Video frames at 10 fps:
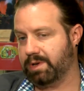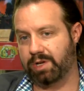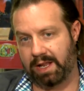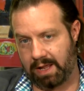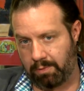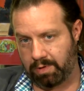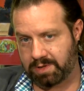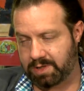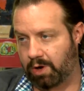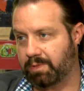and it, which
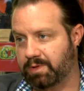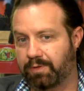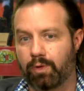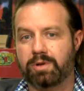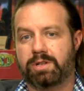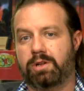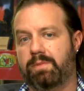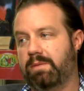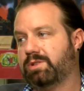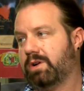is also forcing you to
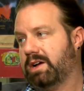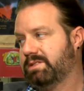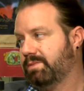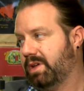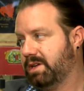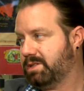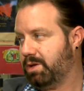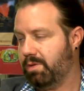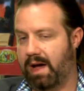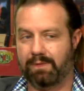maybe try some things that
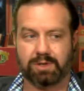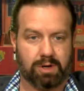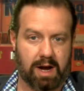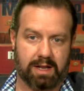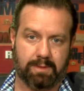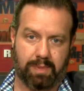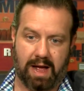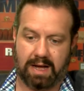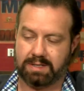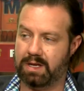you haven't tried in the
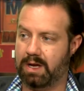past.